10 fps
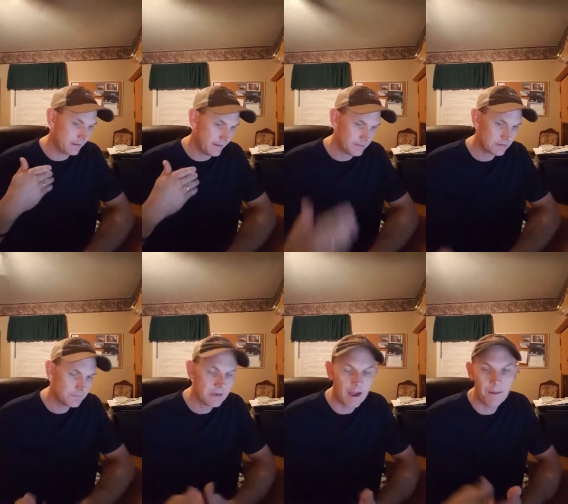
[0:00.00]
give it some
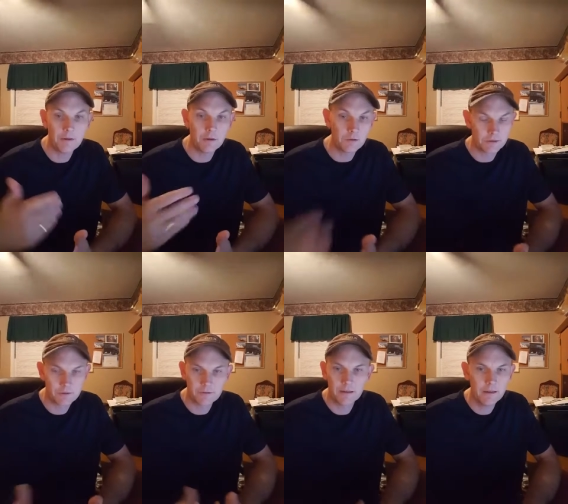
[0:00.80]
time, and you'll
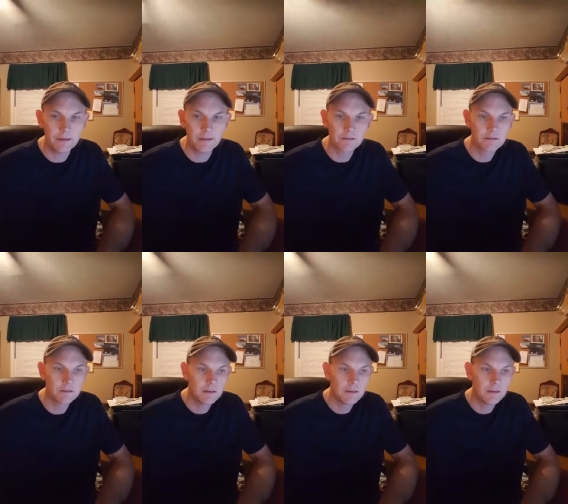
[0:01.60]
generate leads.